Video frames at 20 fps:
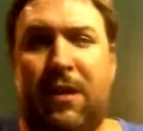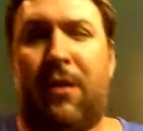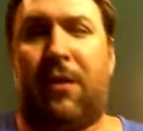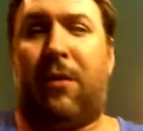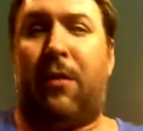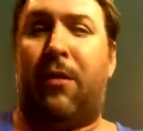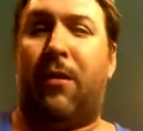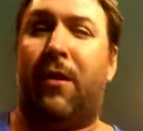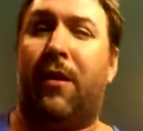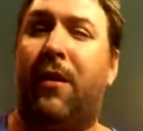
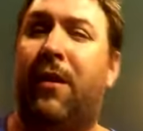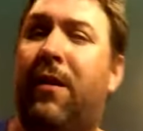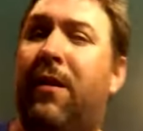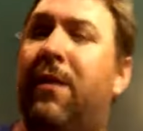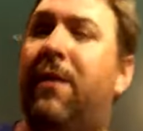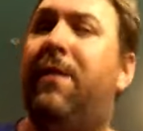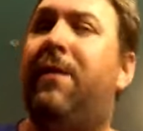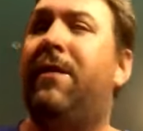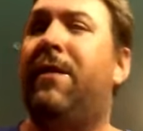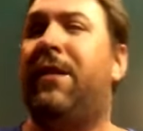Or
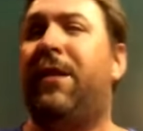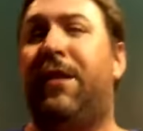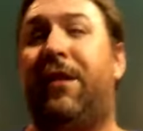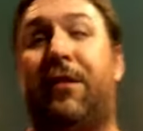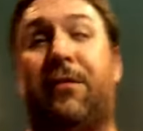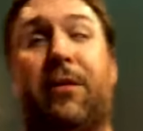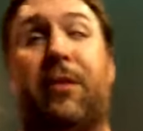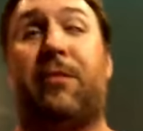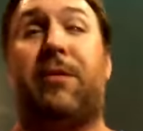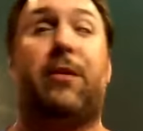you
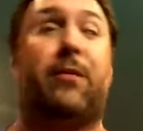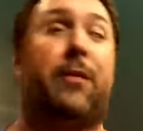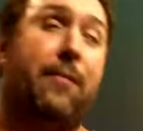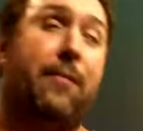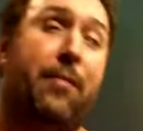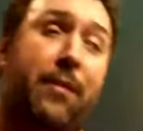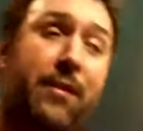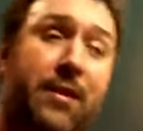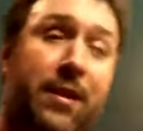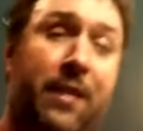just weren't with
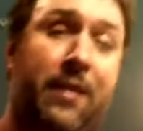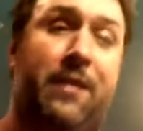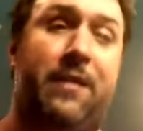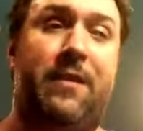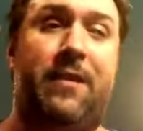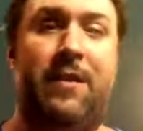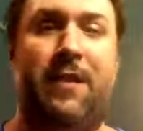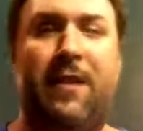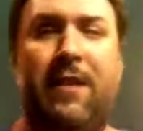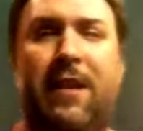person.
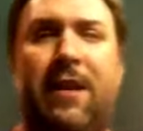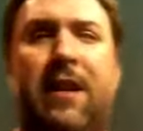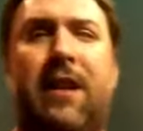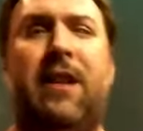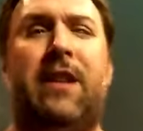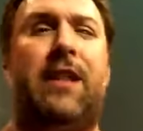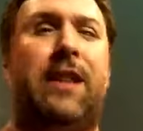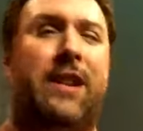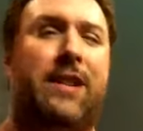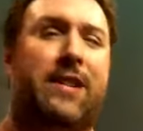
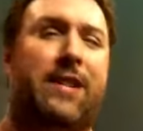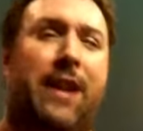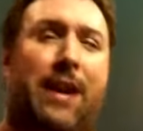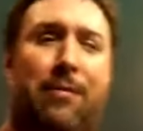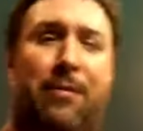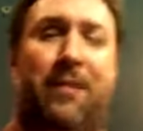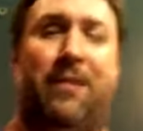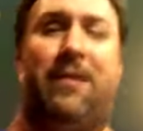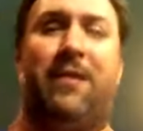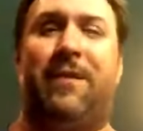That just
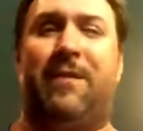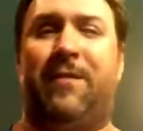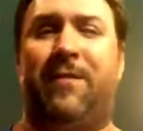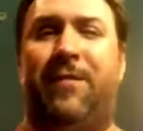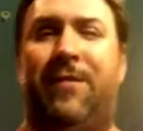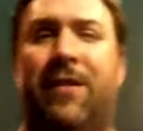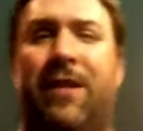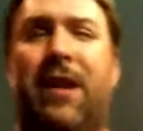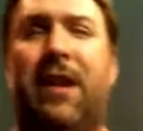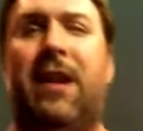happens.
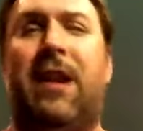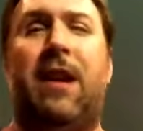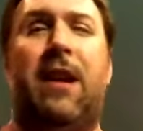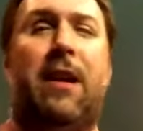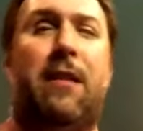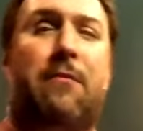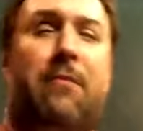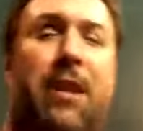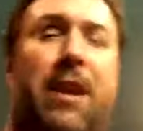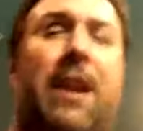
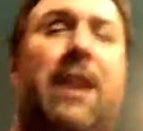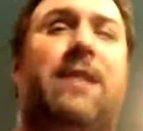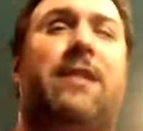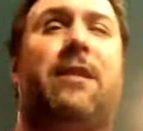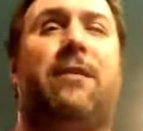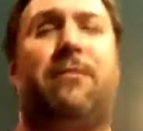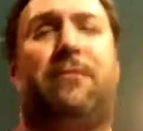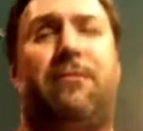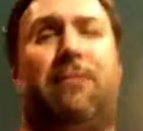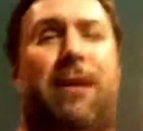But I guess I
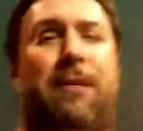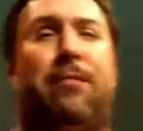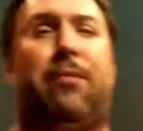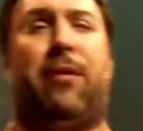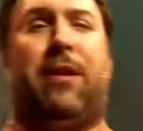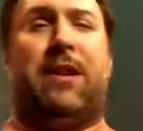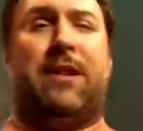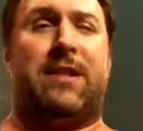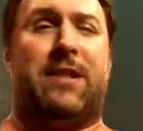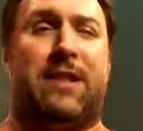my
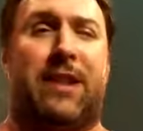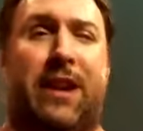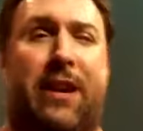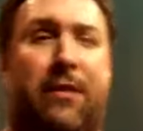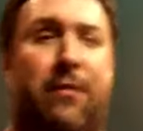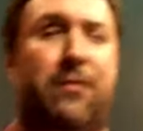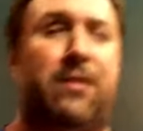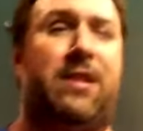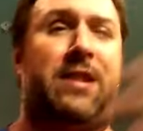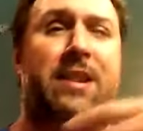point is, is that I
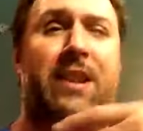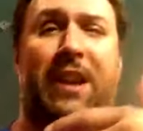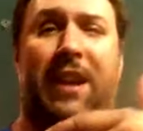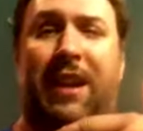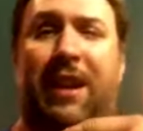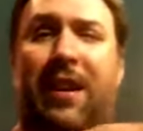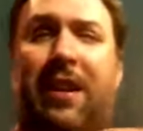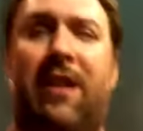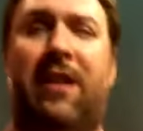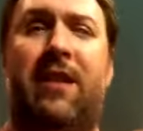don't
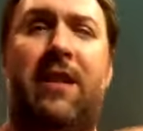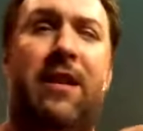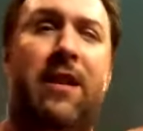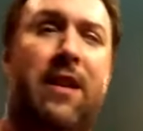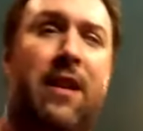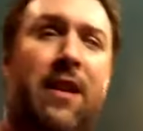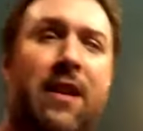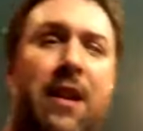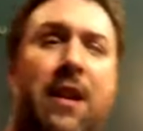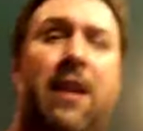see
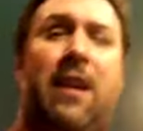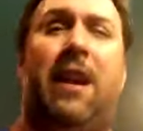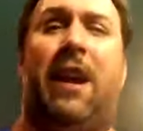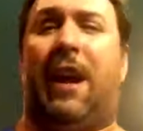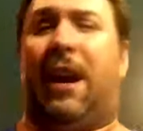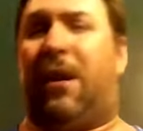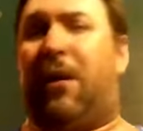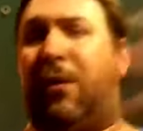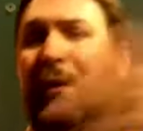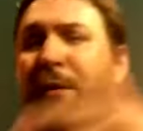
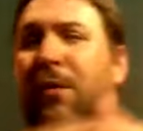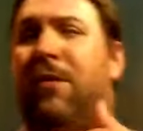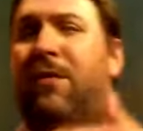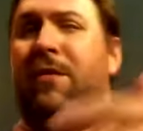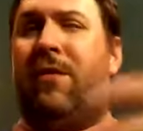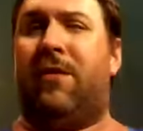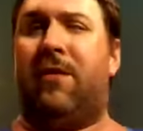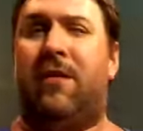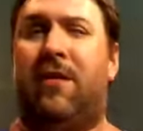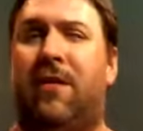how
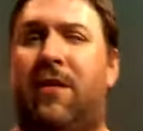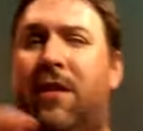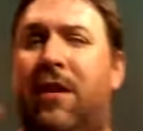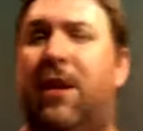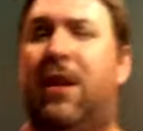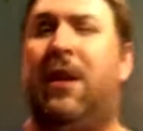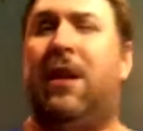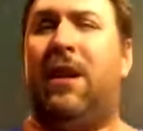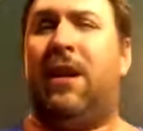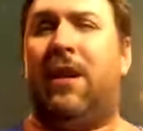
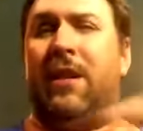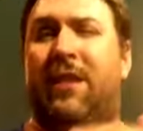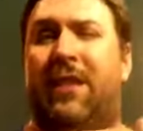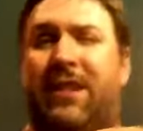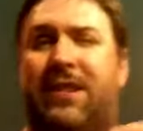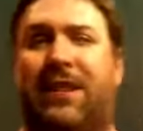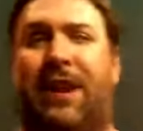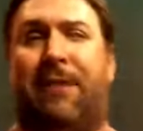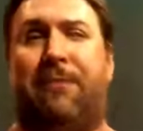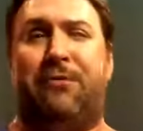the
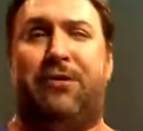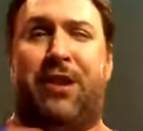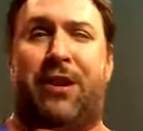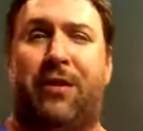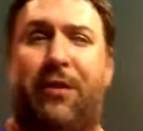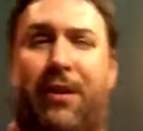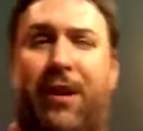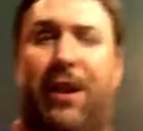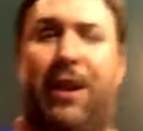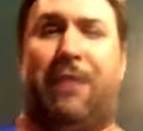same
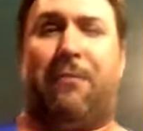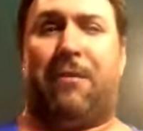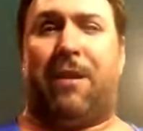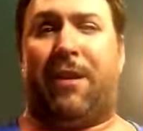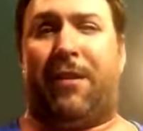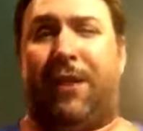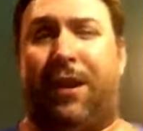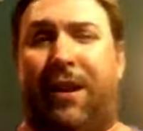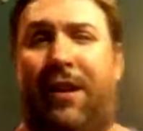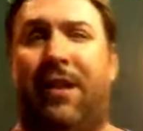gender getting
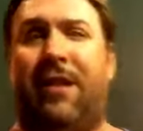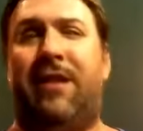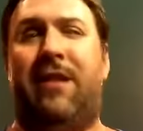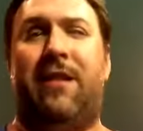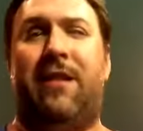married,